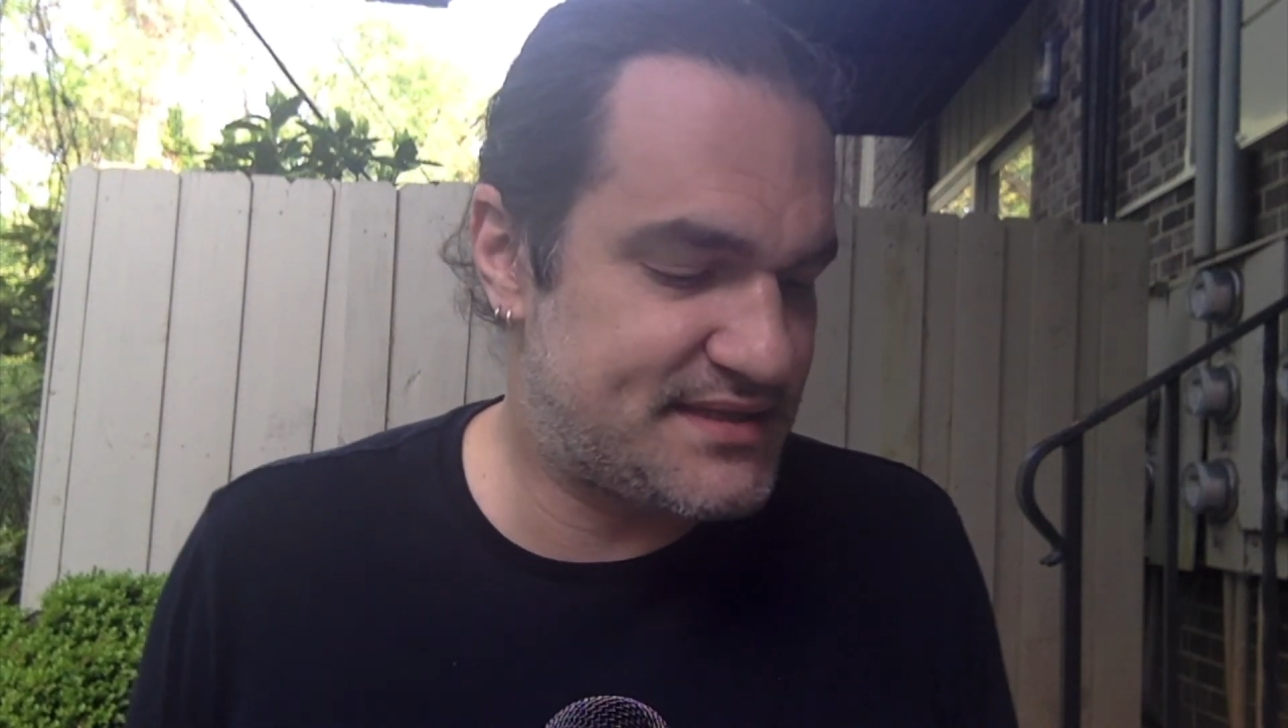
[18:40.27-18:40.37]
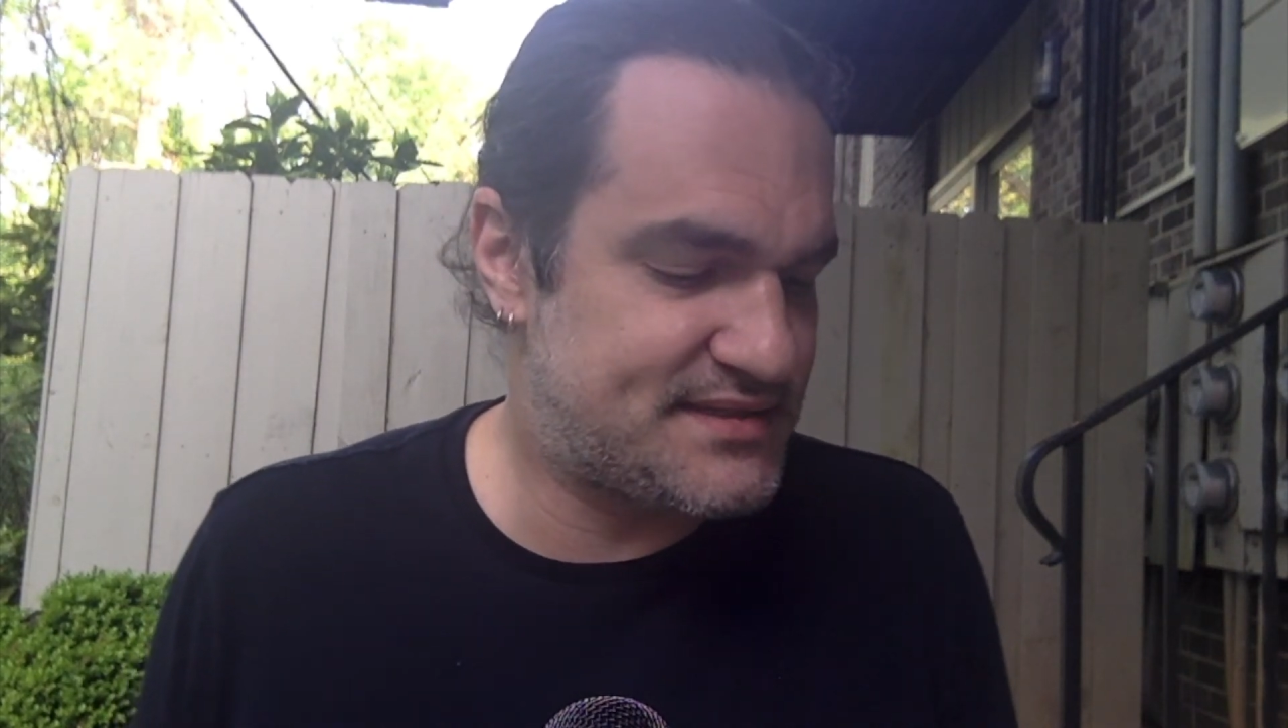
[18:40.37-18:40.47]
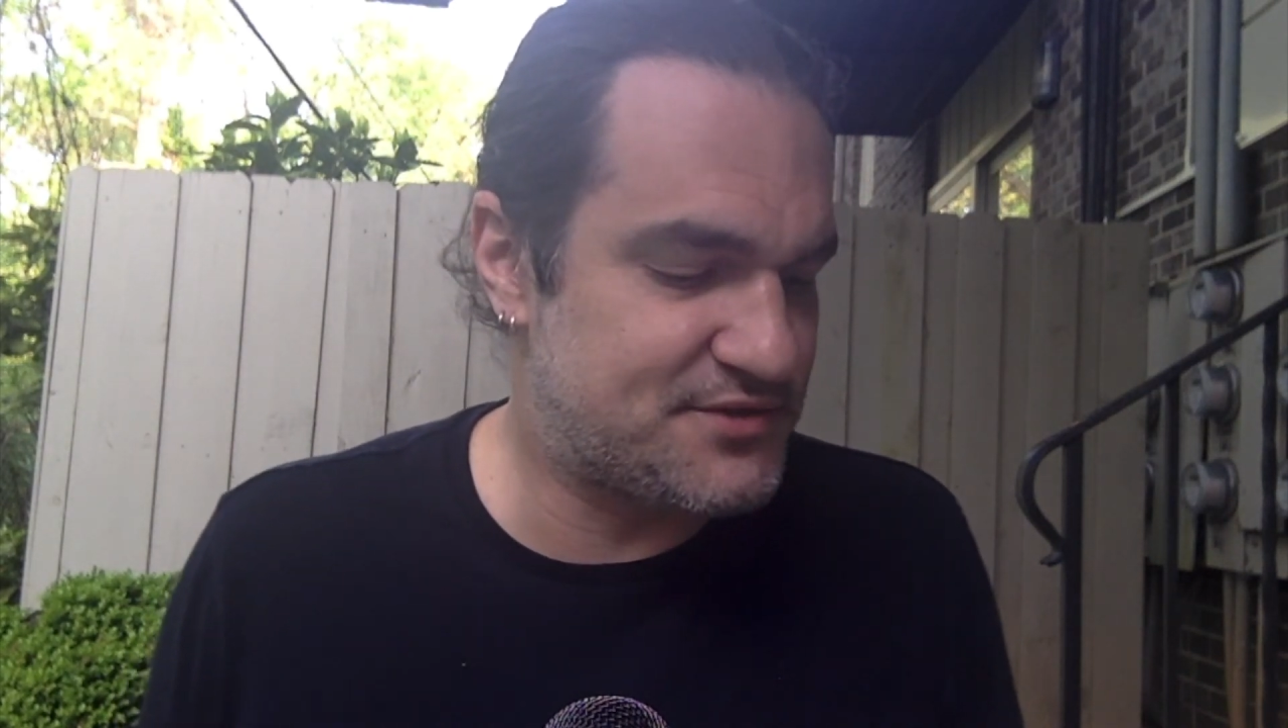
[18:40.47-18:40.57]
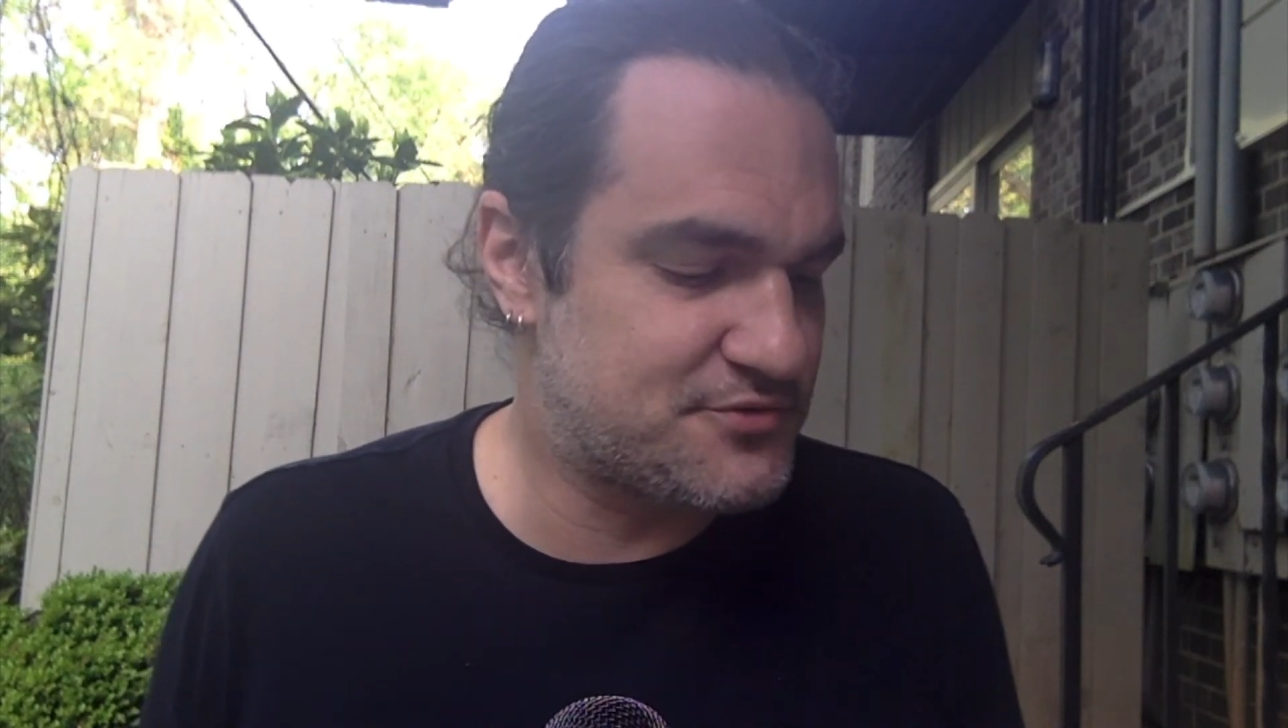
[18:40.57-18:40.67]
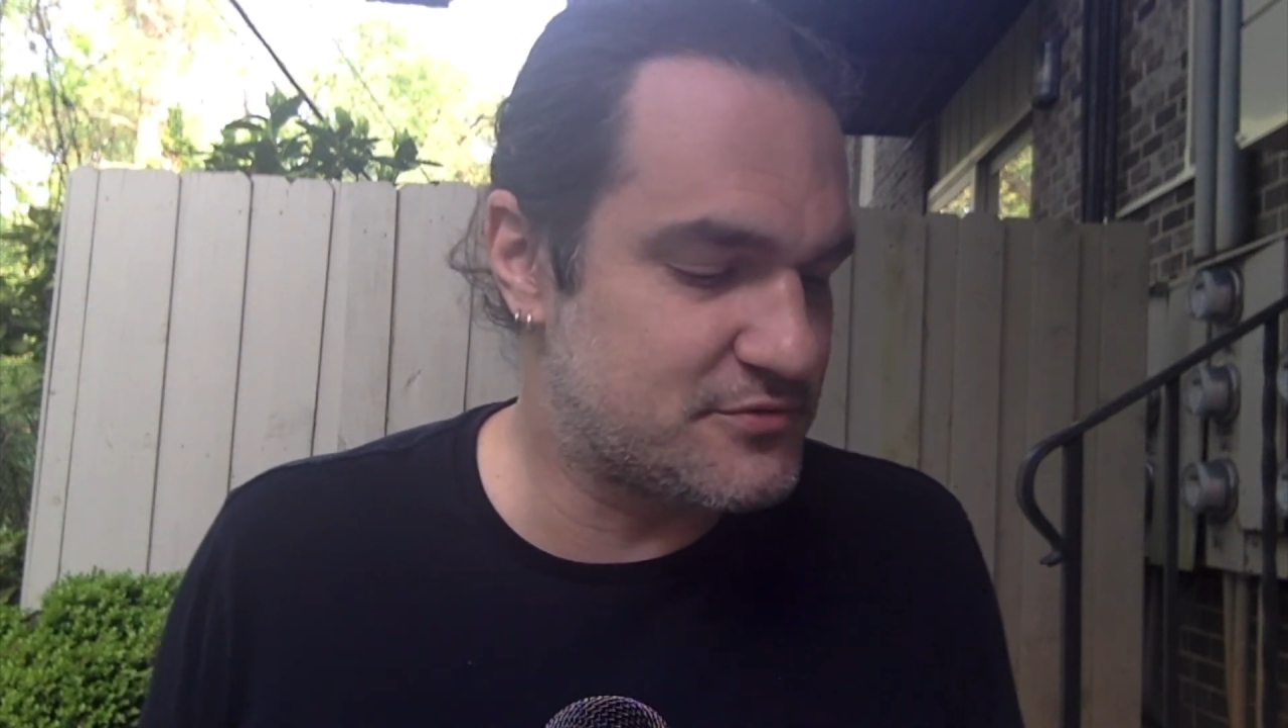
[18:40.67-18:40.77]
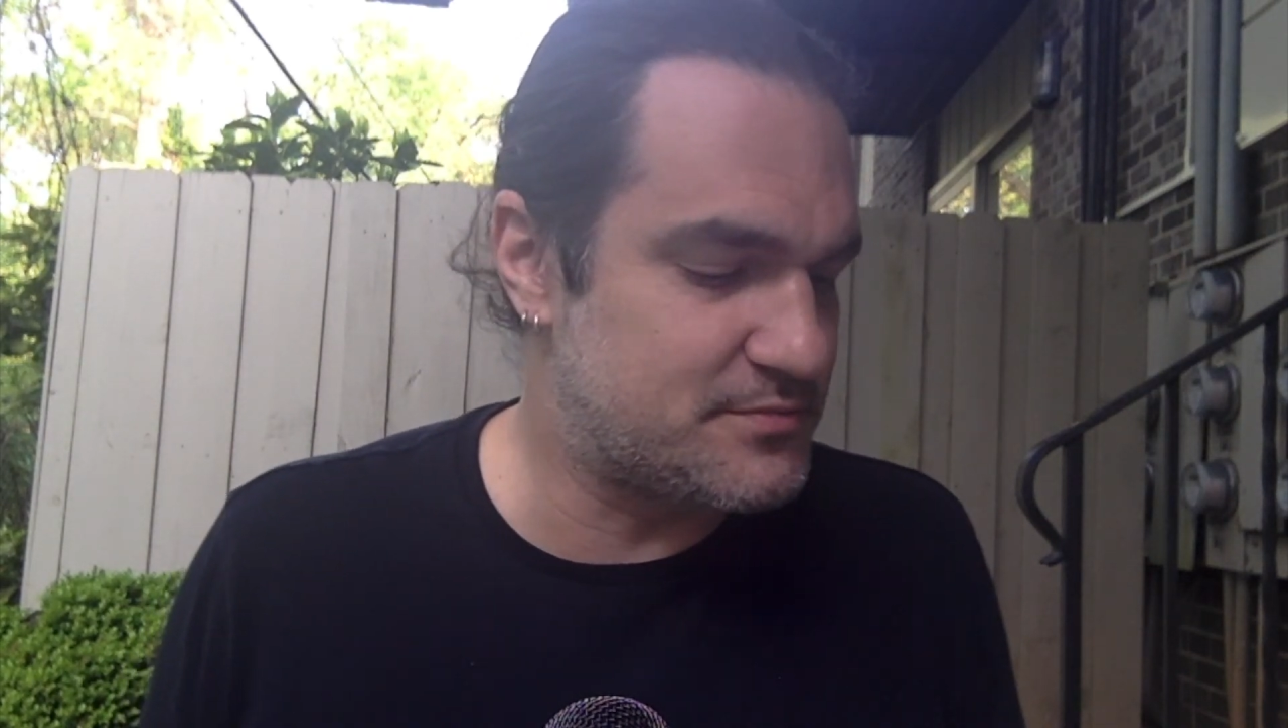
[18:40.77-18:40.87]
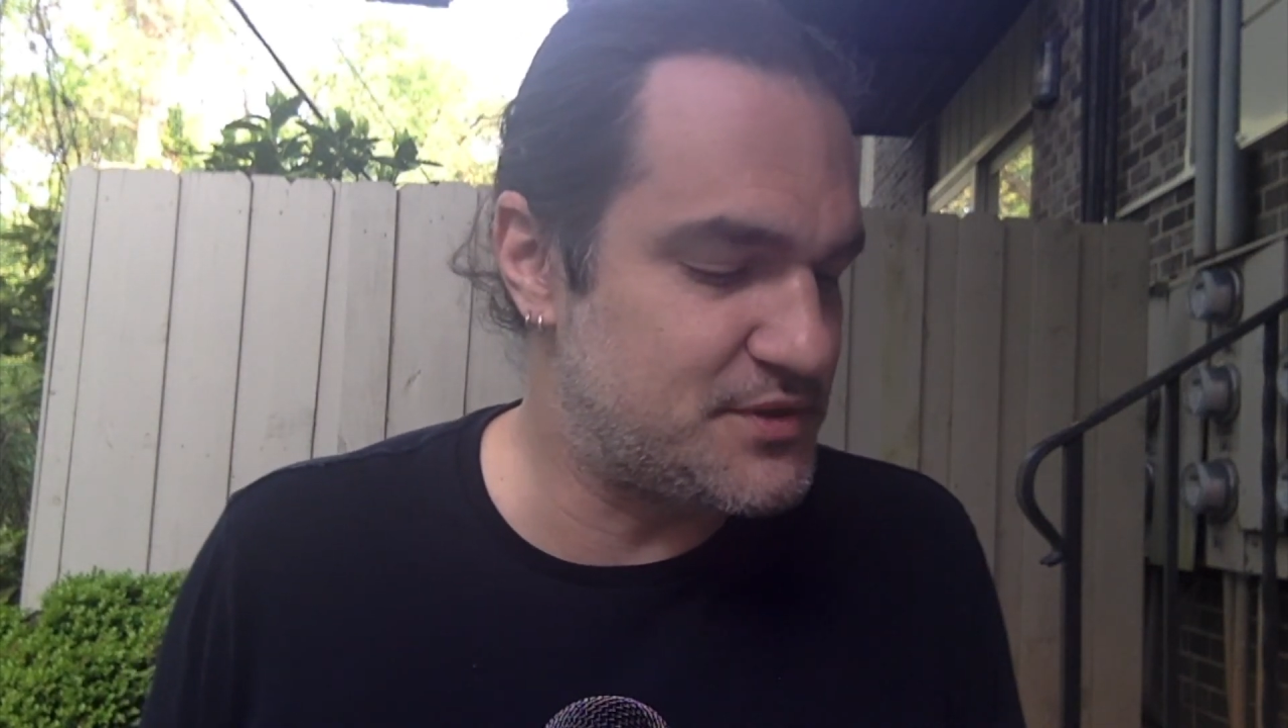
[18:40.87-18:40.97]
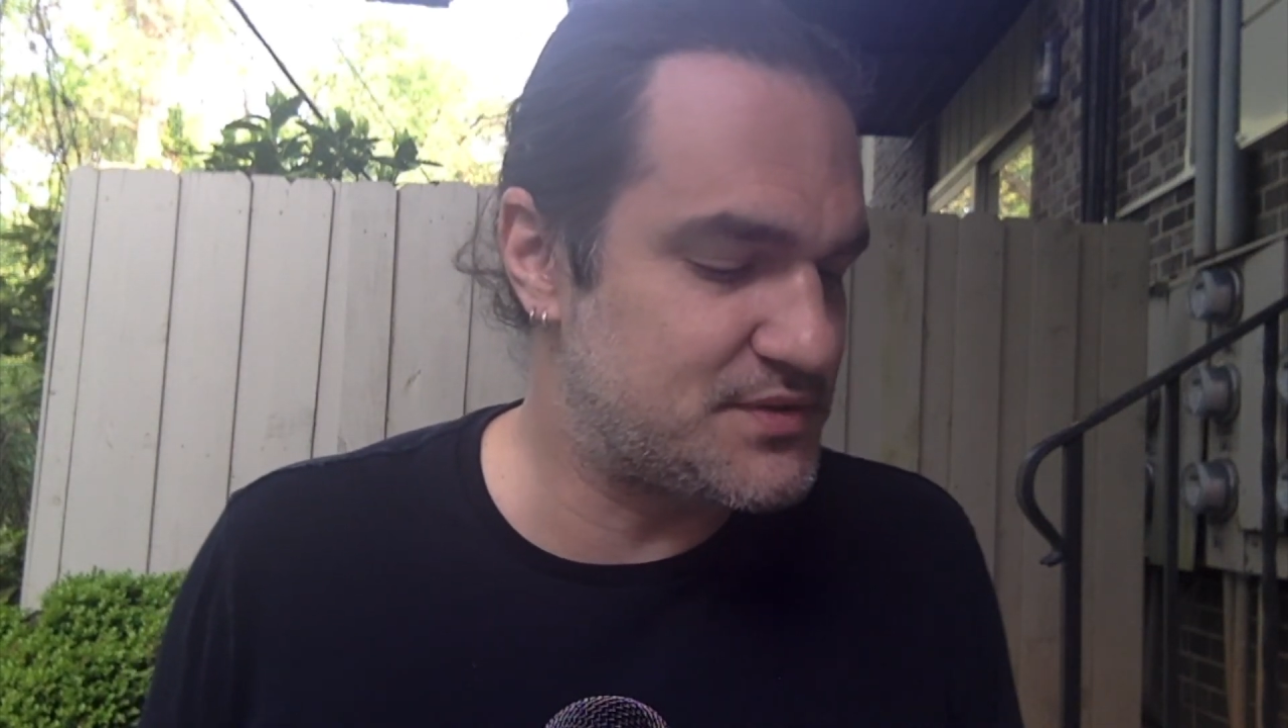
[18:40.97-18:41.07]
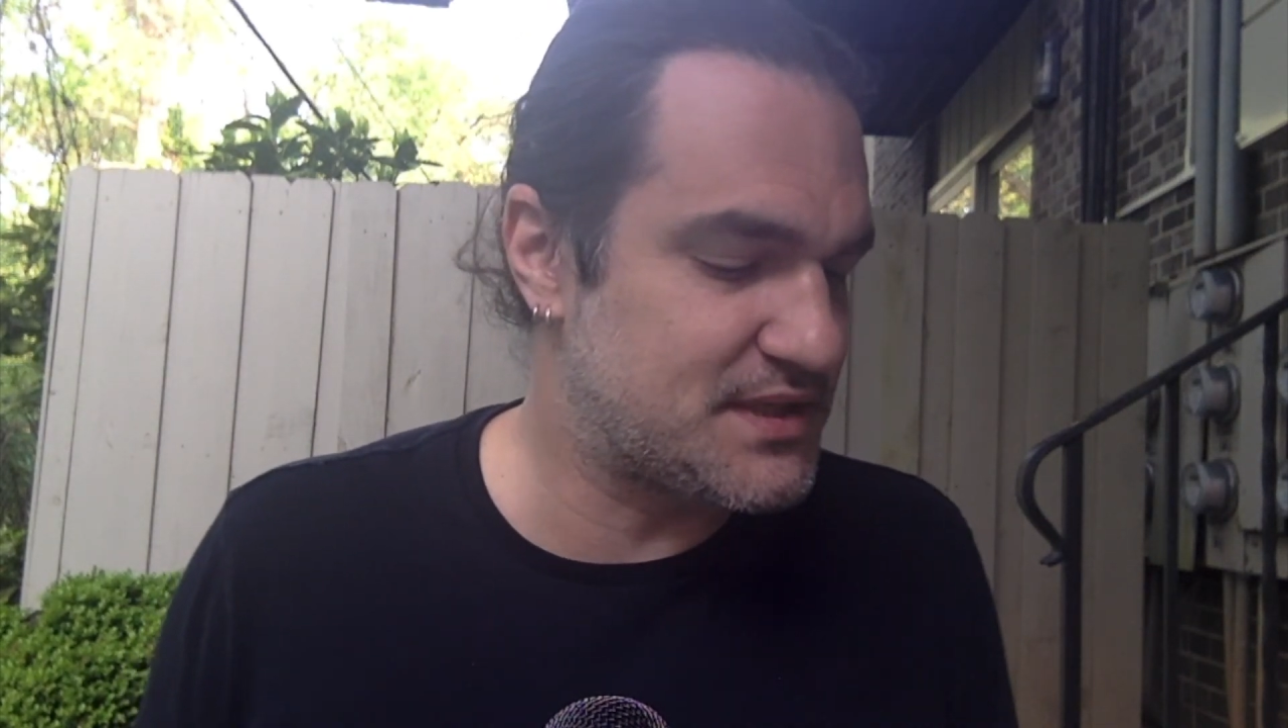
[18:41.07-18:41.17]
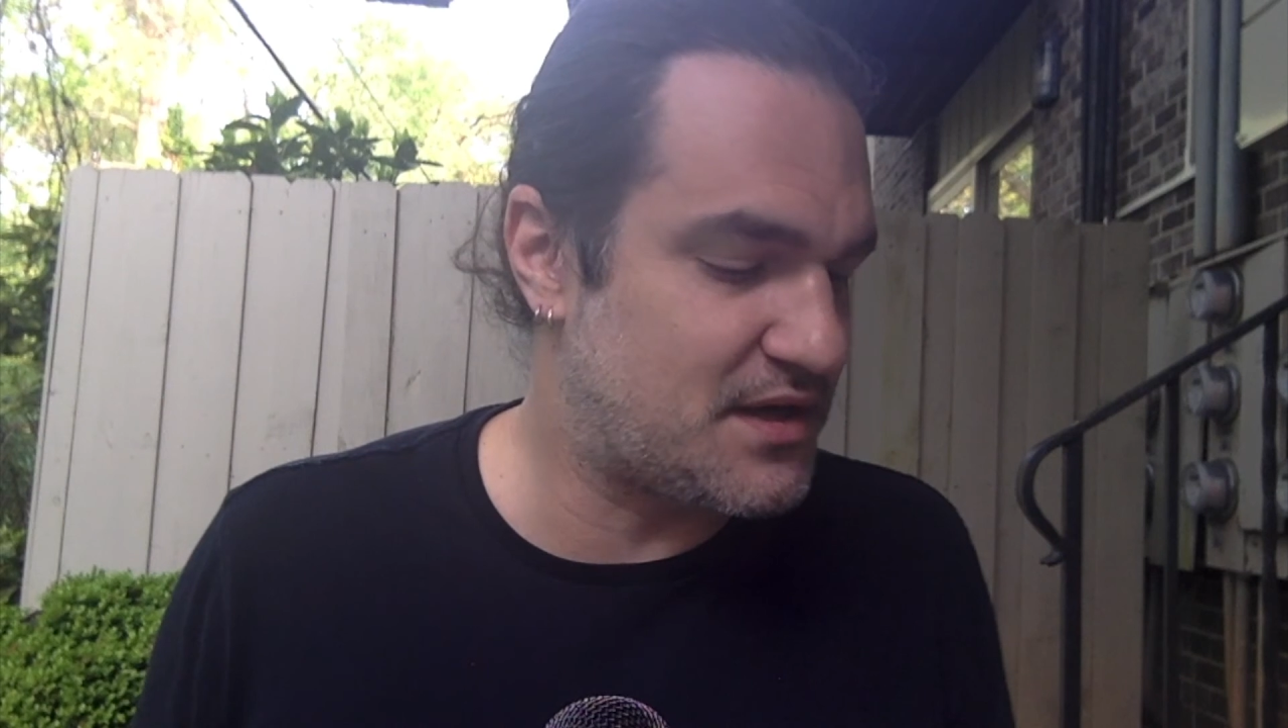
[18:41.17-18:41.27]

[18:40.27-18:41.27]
central music,